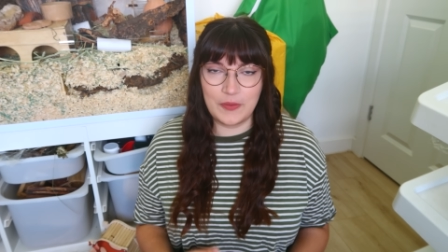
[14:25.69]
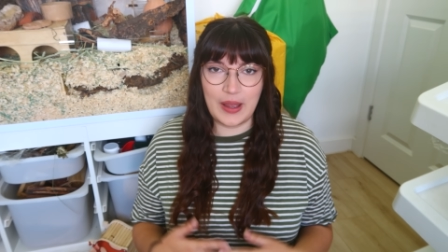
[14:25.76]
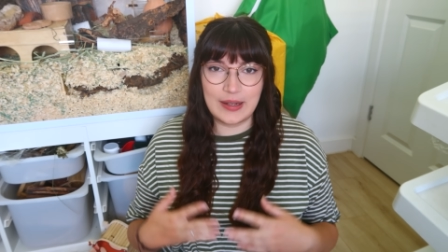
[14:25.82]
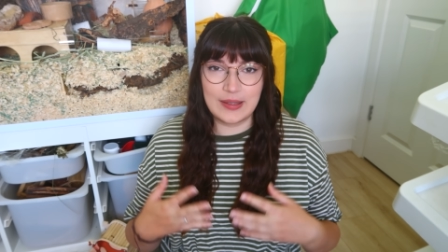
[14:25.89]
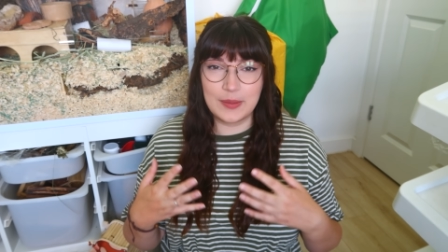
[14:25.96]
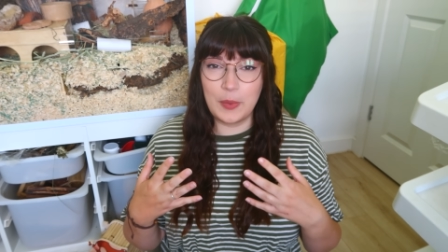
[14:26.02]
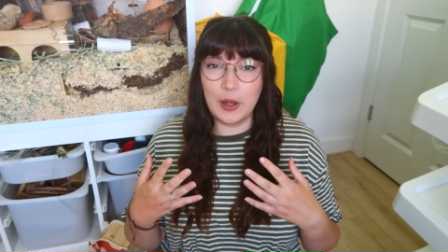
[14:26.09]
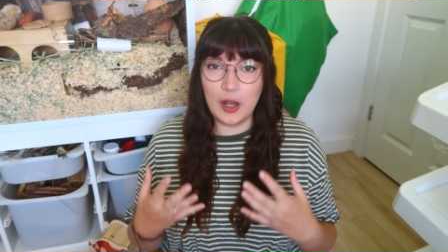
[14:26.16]
I've
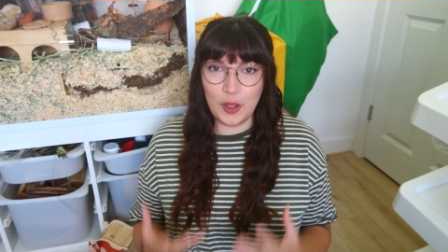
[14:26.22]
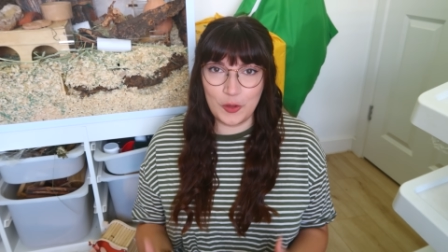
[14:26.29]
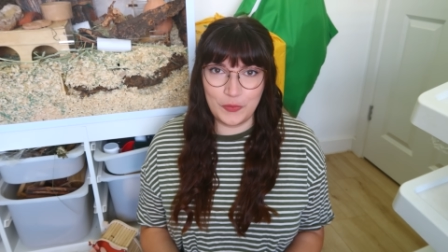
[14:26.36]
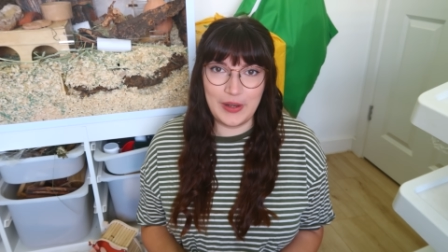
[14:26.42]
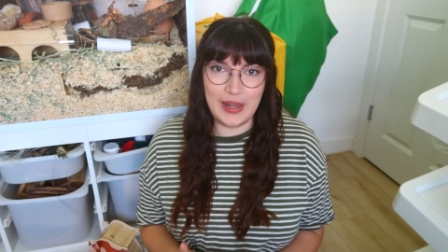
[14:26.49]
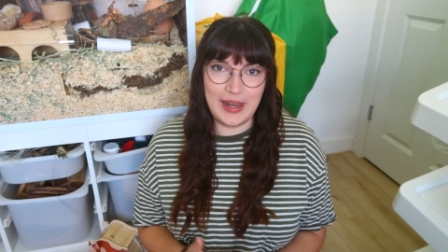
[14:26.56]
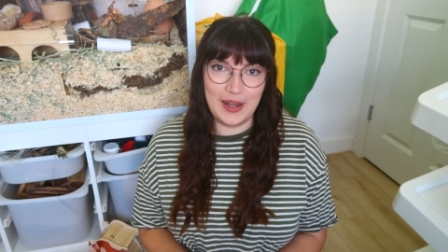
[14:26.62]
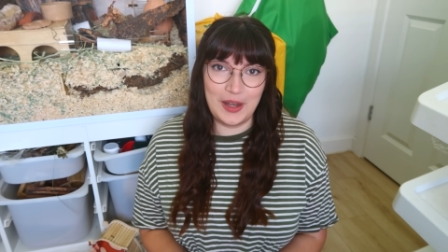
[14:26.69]
had some
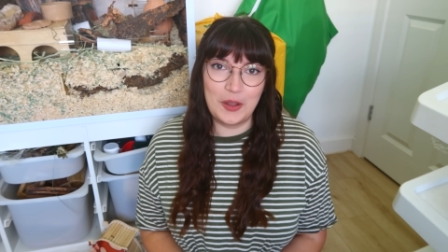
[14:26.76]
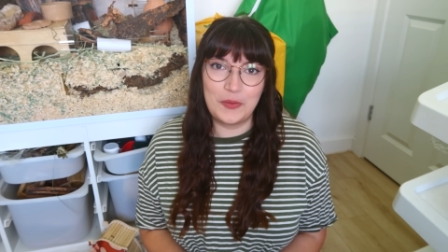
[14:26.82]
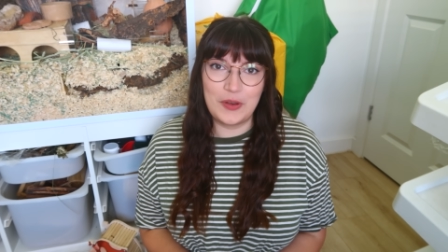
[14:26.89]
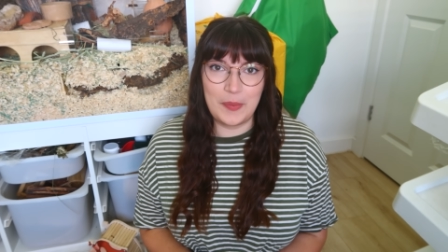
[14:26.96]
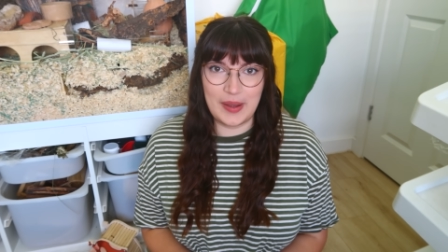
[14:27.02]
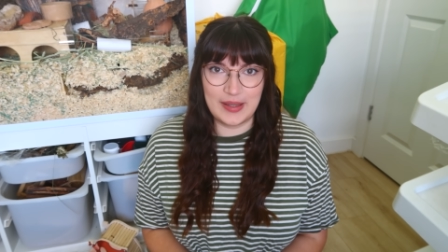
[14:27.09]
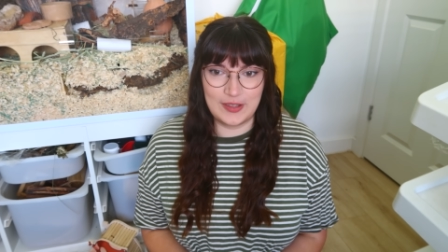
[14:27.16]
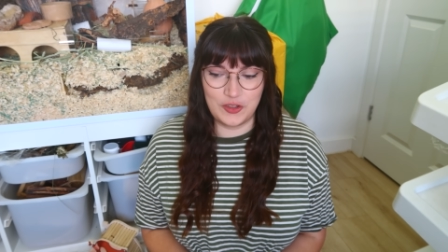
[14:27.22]
lovely,
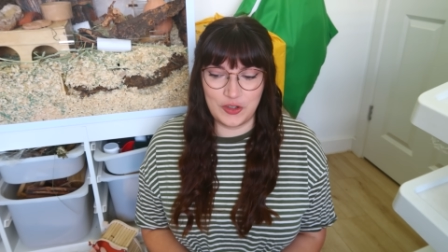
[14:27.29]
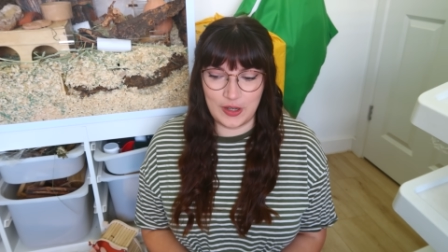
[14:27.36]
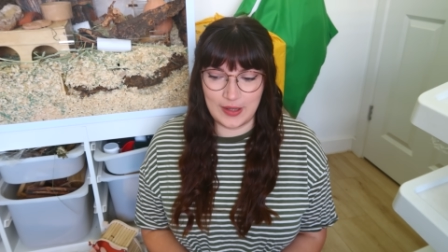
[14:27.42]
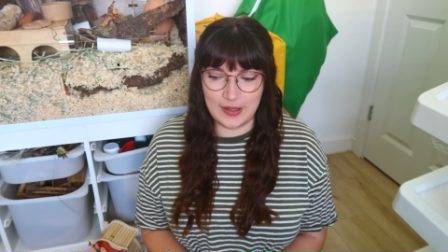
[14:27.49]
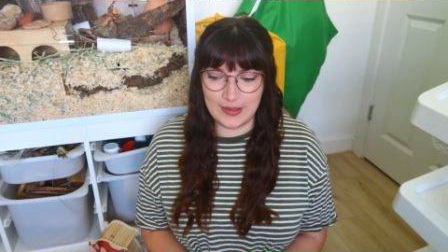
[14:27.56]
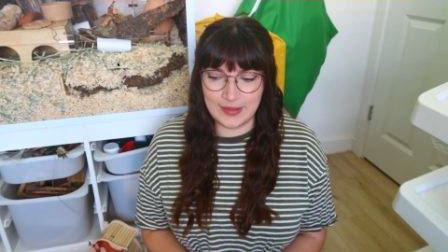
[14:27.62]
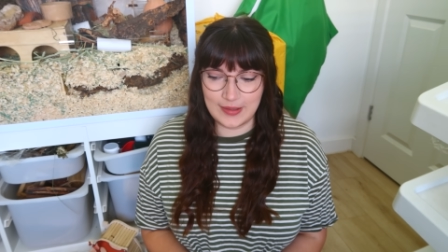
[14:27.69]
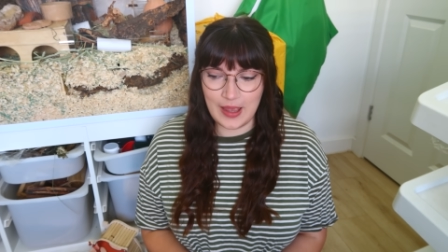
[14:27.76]
lovely
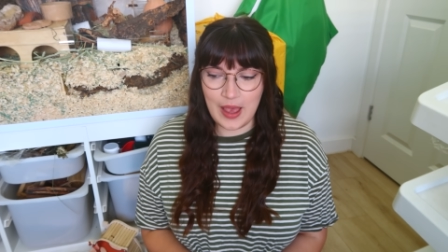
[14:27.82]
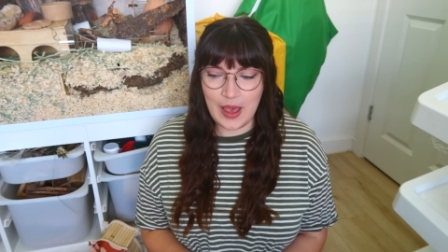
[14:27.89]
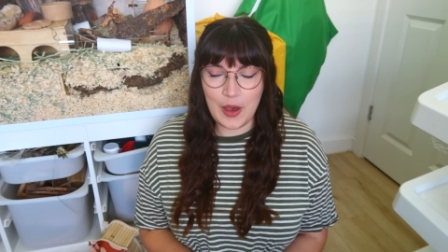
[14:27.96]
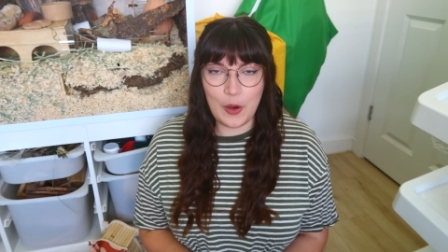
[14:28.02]
messages